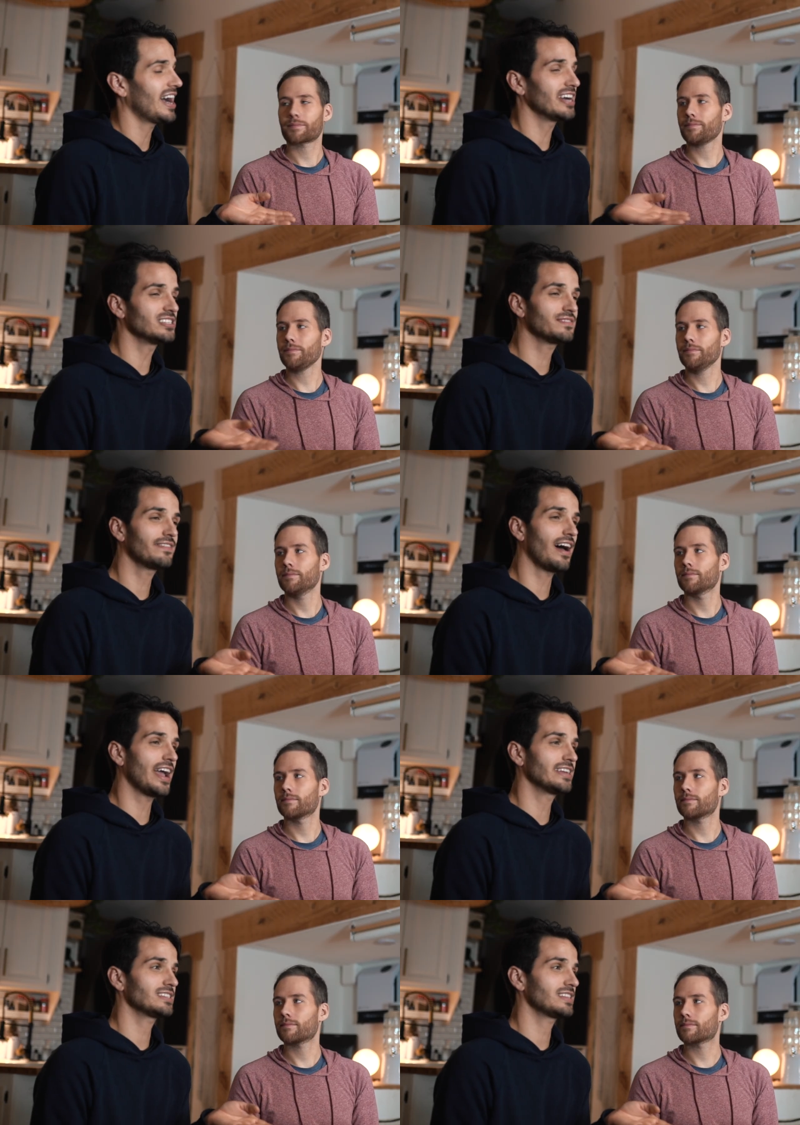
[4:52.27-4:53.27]
Speaker 1: I just
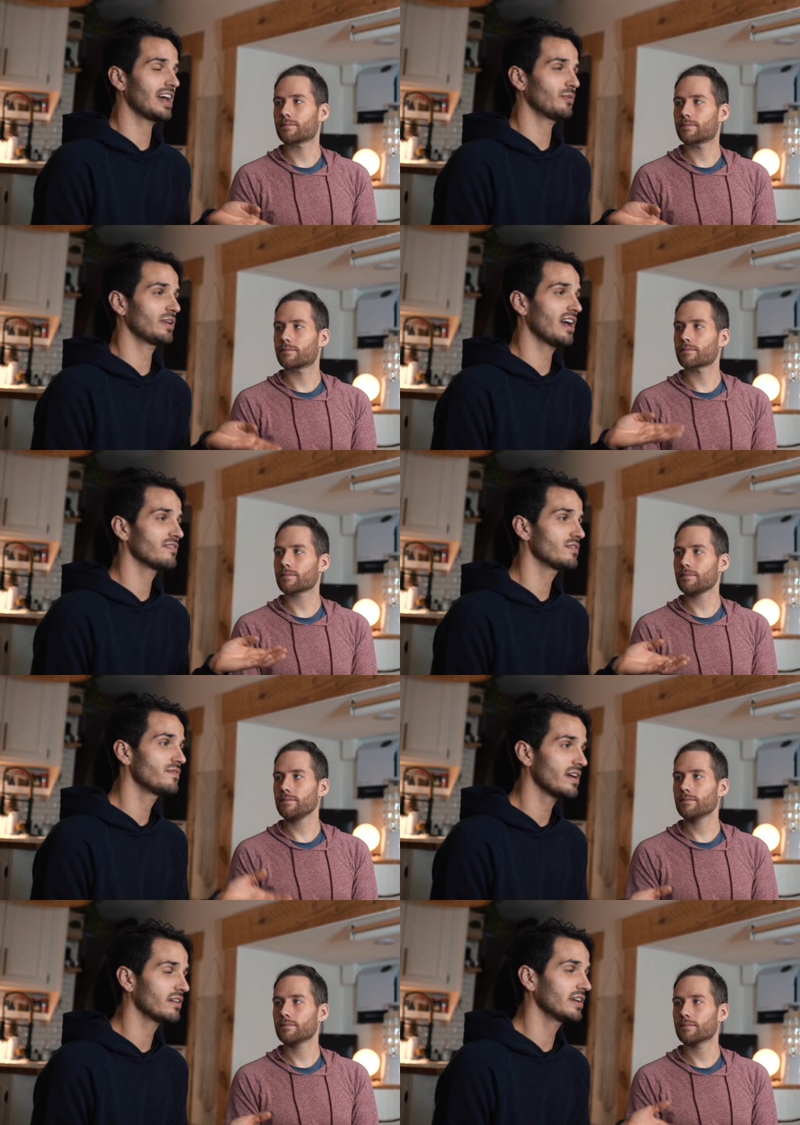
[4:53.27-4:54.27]
find that we have a
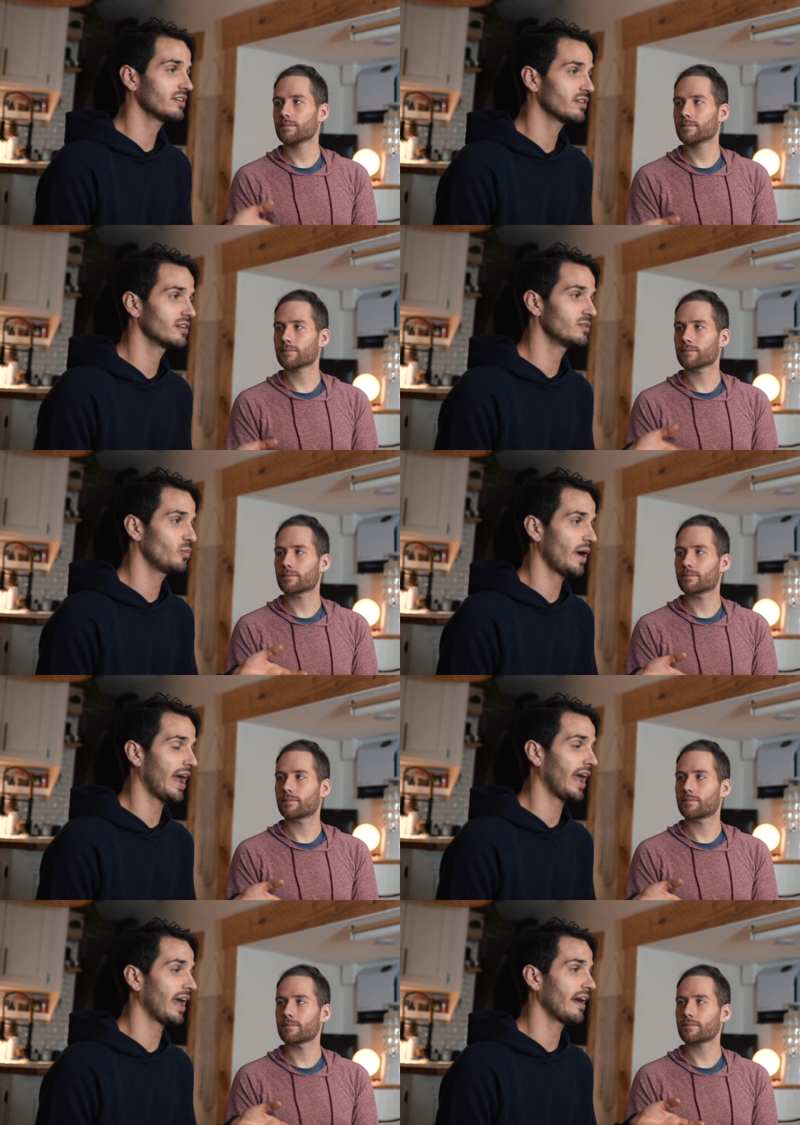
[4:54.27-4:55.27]
very good
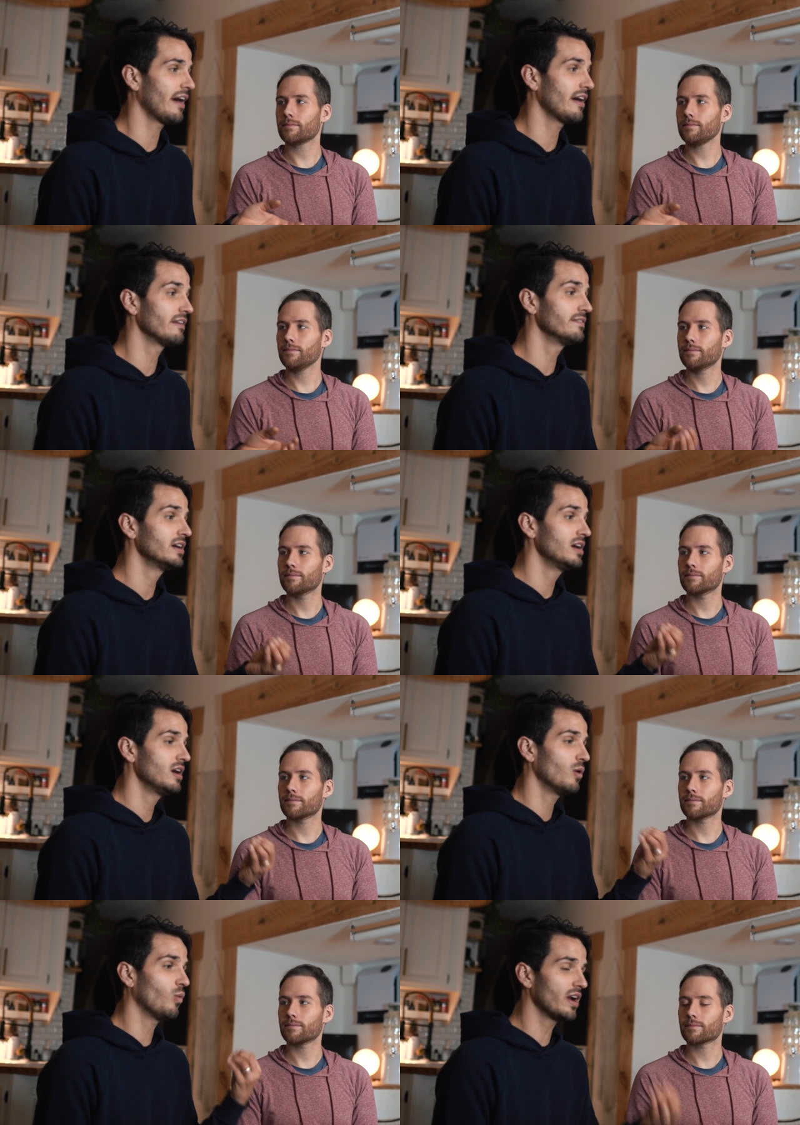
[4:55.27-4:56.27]
way of
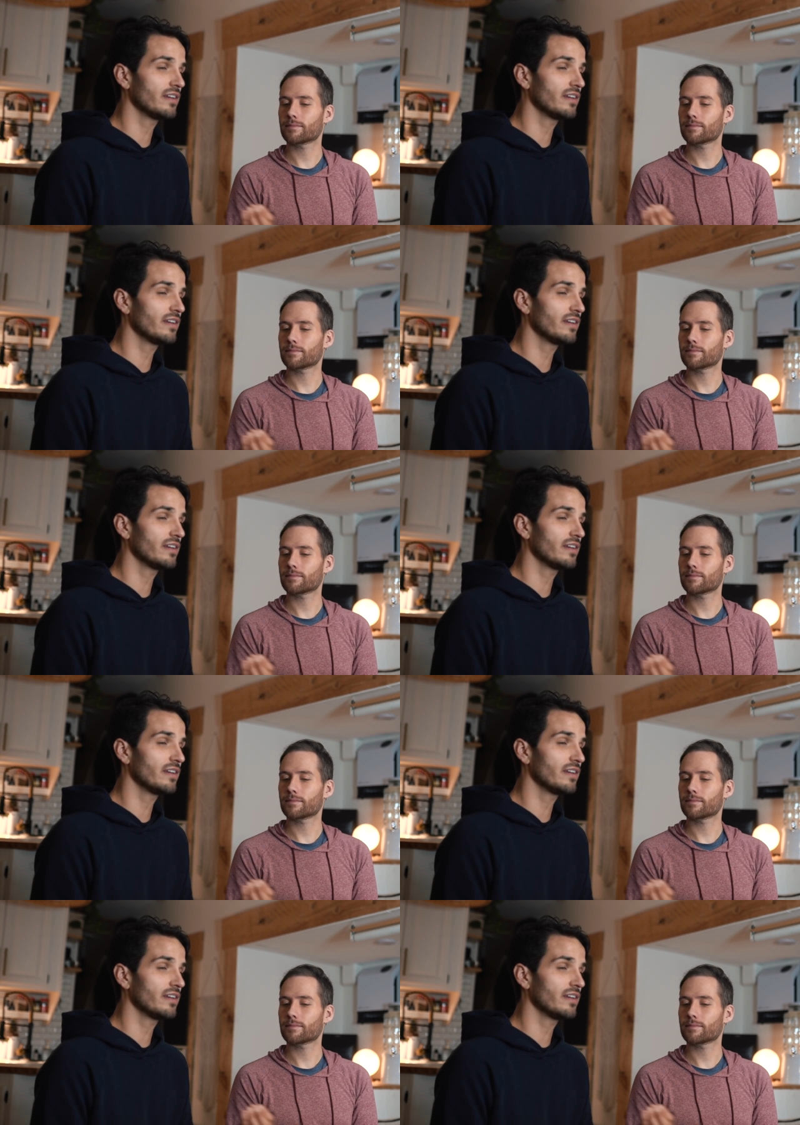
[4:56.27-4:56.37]
one